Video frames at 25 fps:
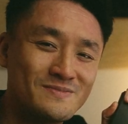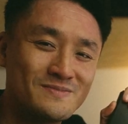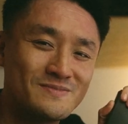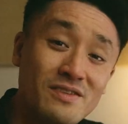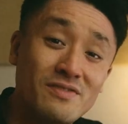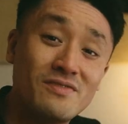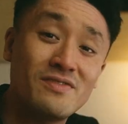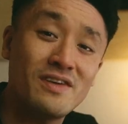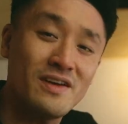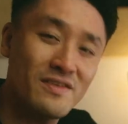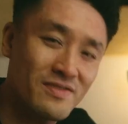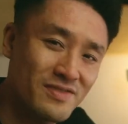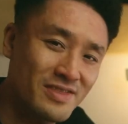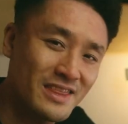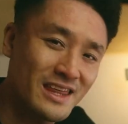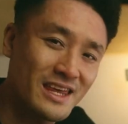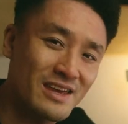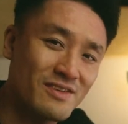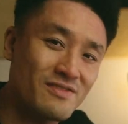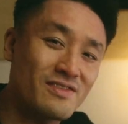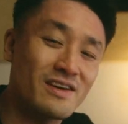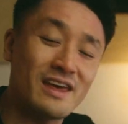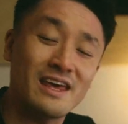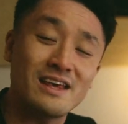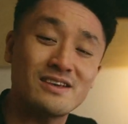The fifth
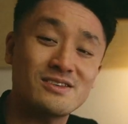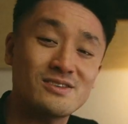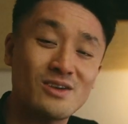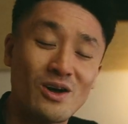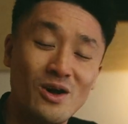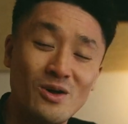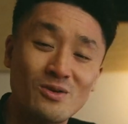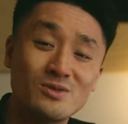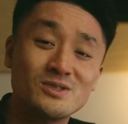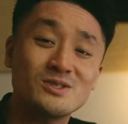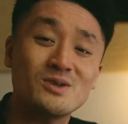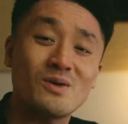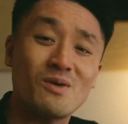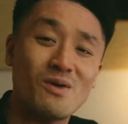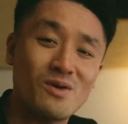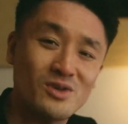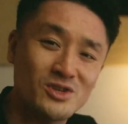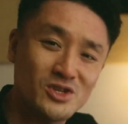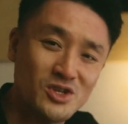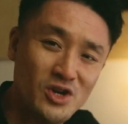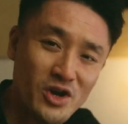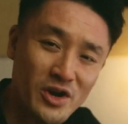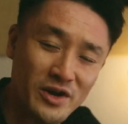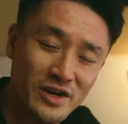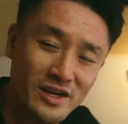gift is also a
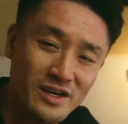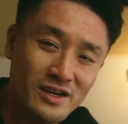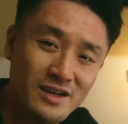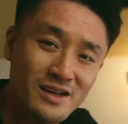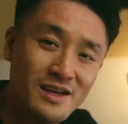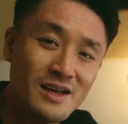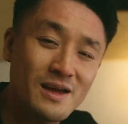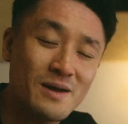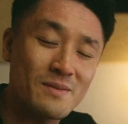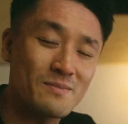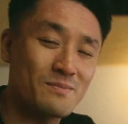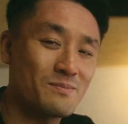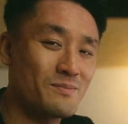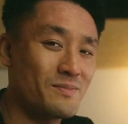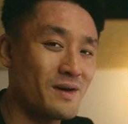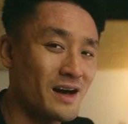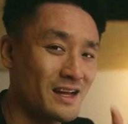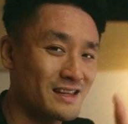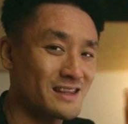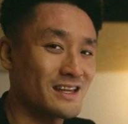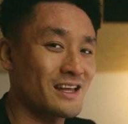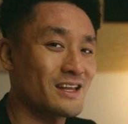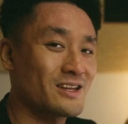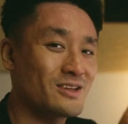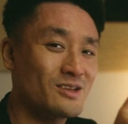journal,
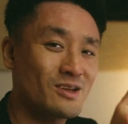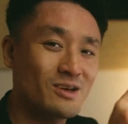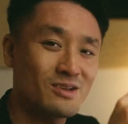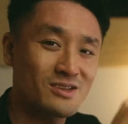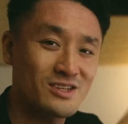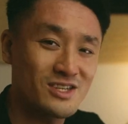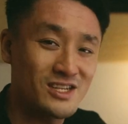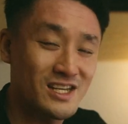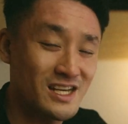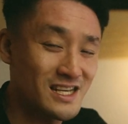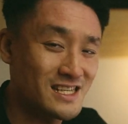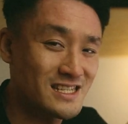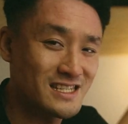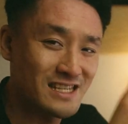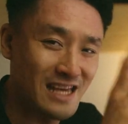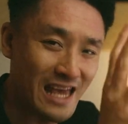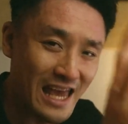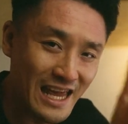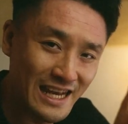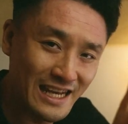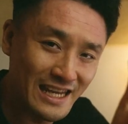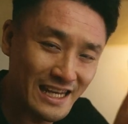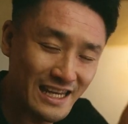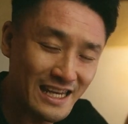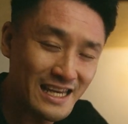but not just
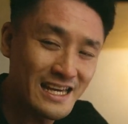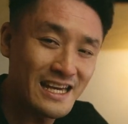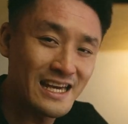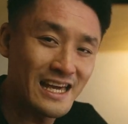any.